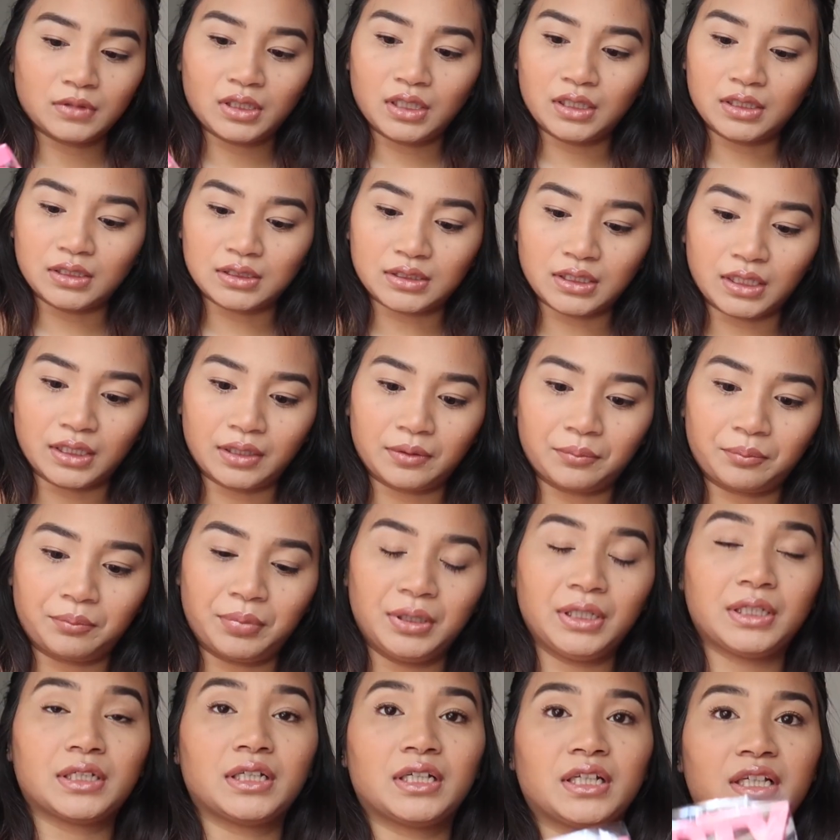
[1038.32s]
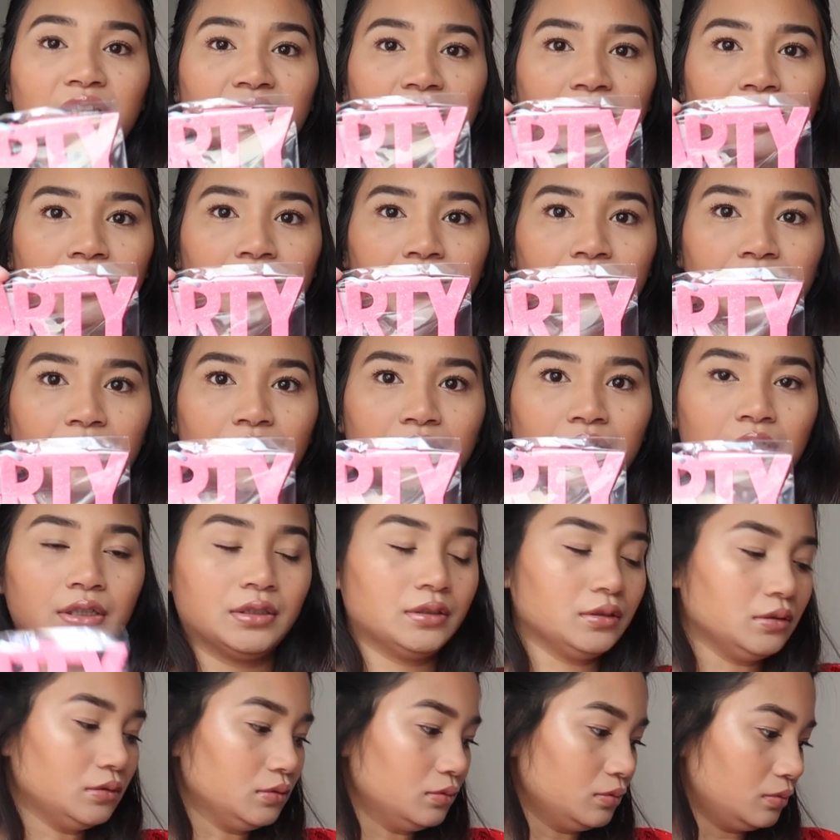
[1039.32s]
and it's like pink and glittery.
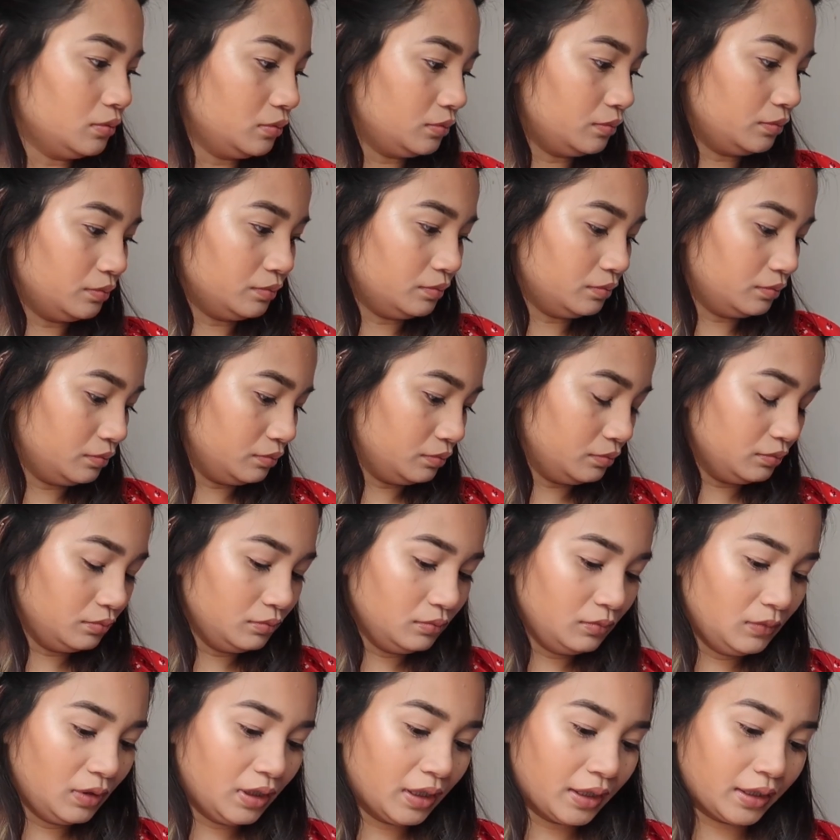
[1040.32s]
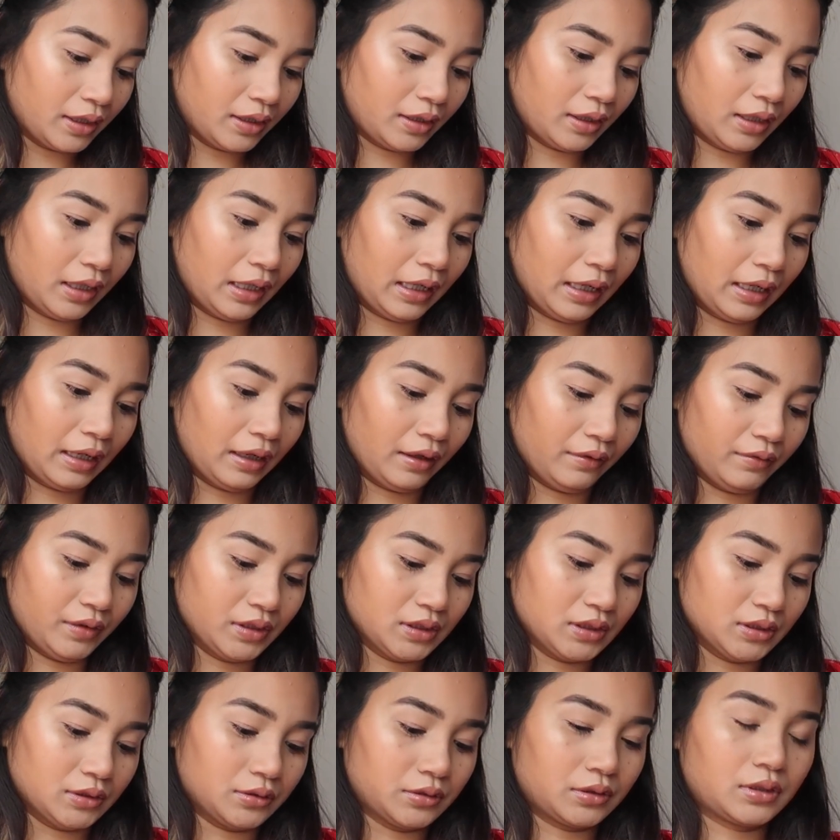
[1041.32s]
And then I have
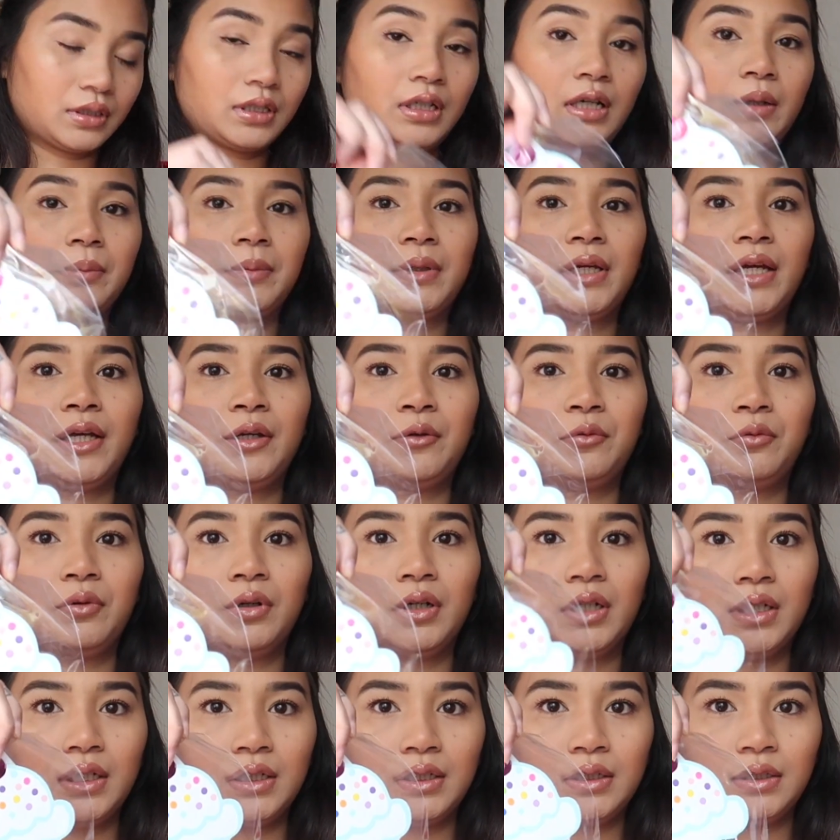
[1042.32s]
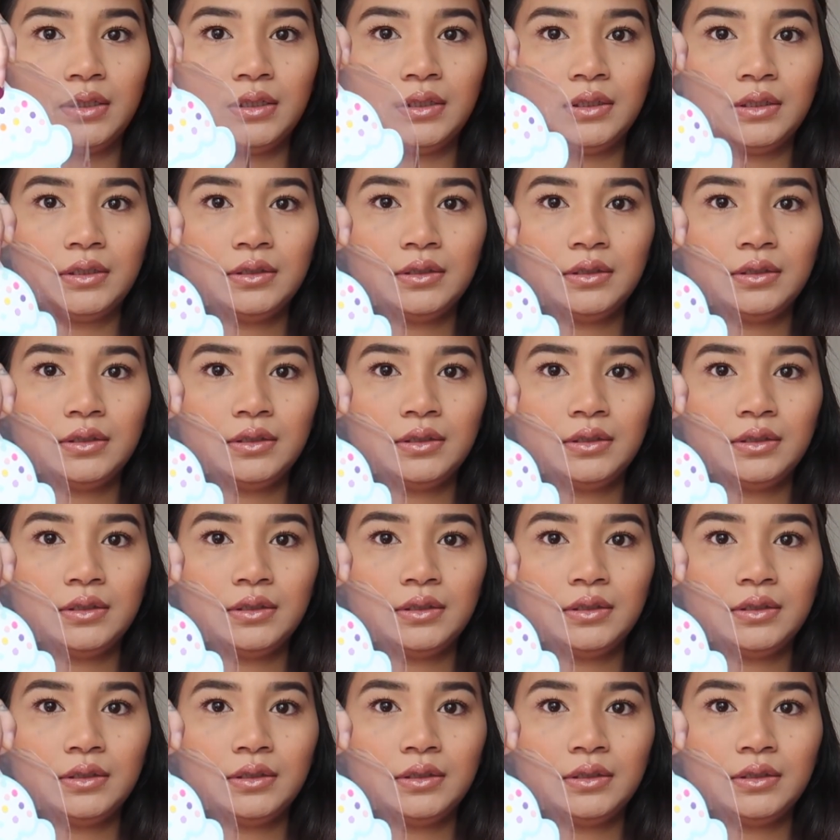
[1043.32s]
this little cupcake one,